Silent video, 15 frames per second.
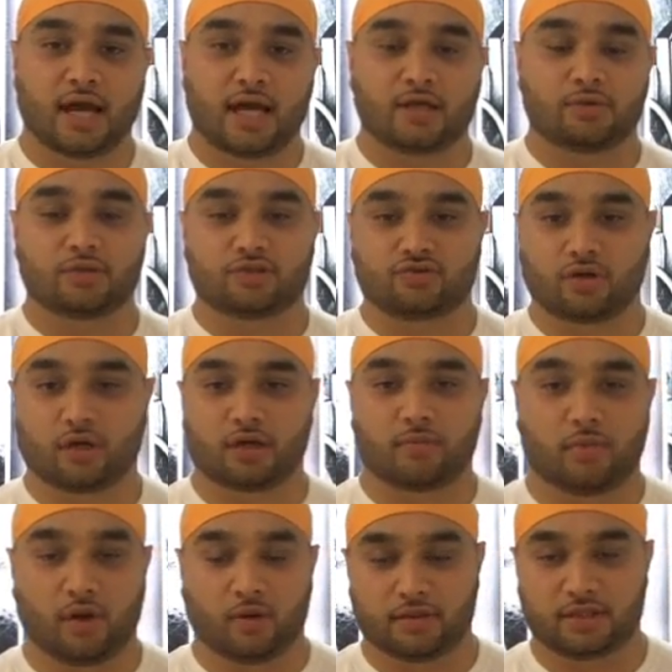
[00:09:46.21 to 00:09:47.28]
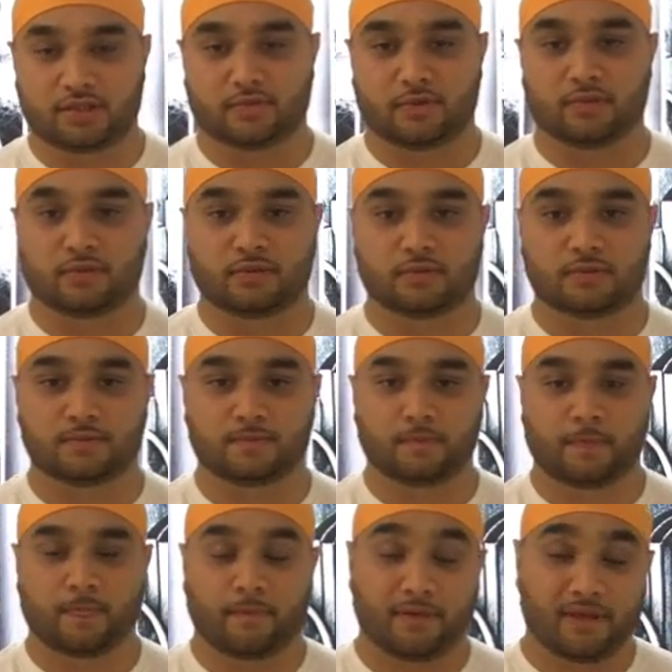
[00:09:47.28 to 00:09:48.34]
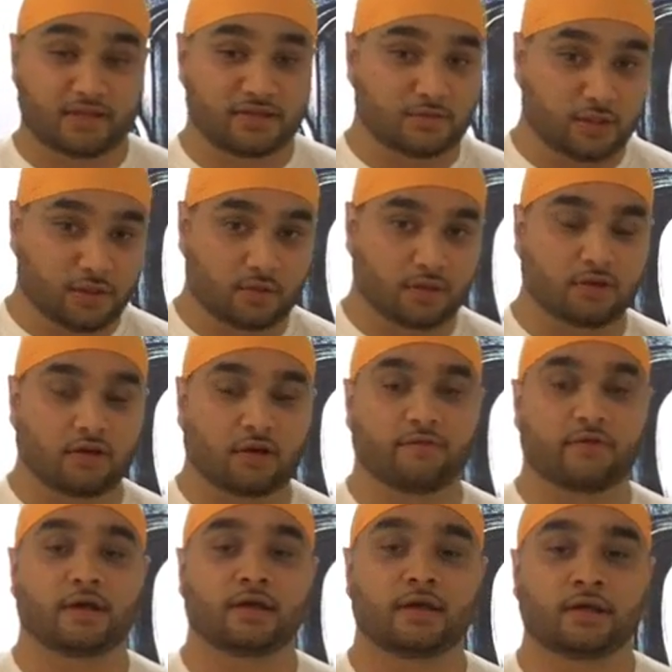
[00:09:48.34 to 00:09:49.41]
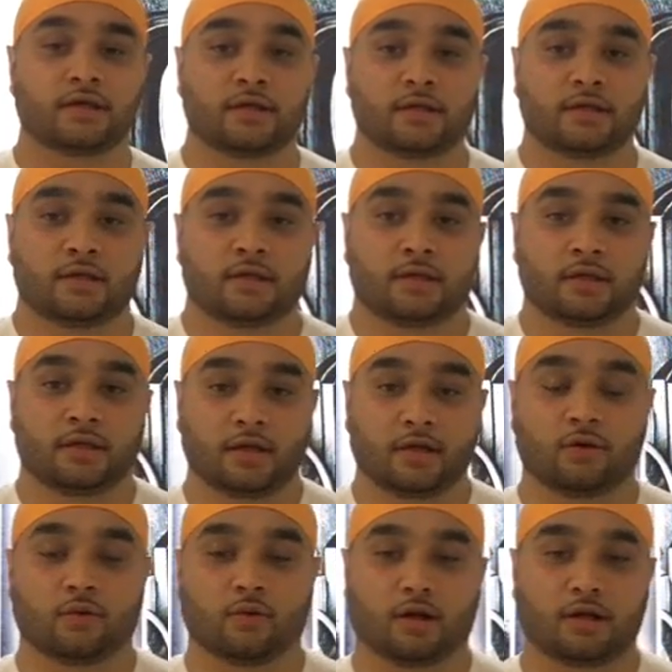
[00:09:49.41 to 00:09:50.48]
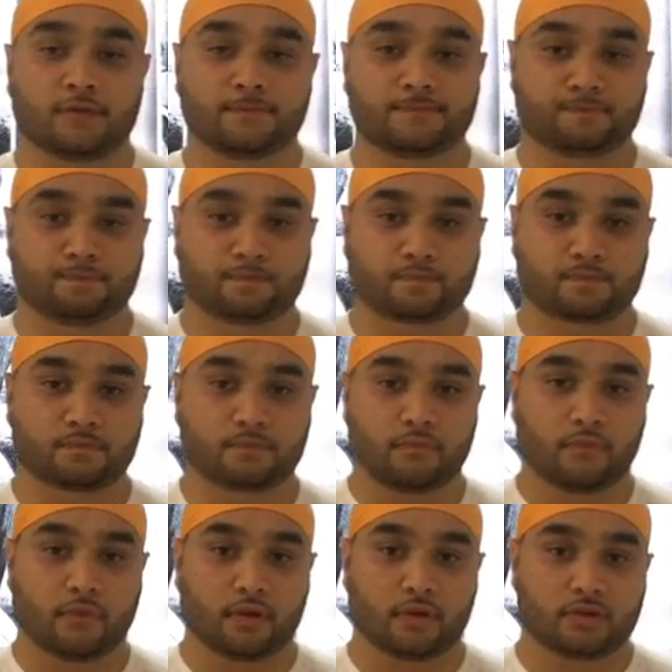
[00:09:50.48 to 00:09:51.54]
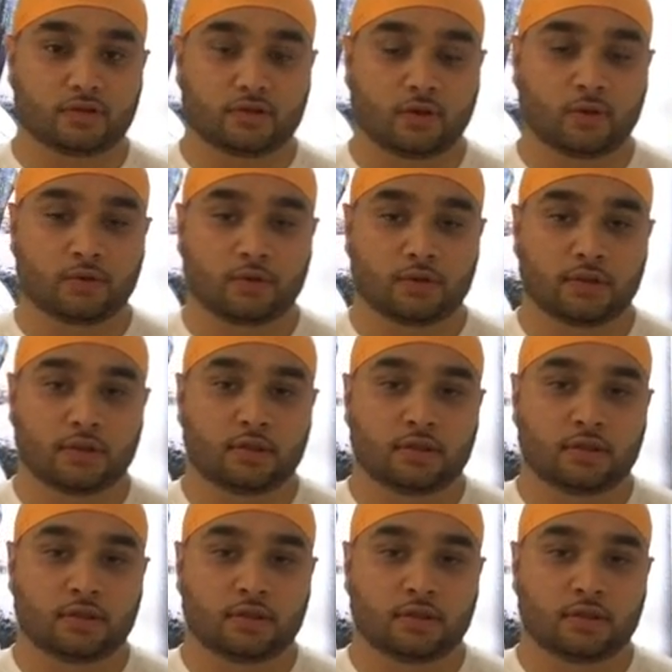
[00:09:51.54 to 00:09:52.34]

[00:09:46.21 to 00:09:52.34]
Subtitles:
How do we strike a blow at these people? But that's something we're going to cover in a little while. So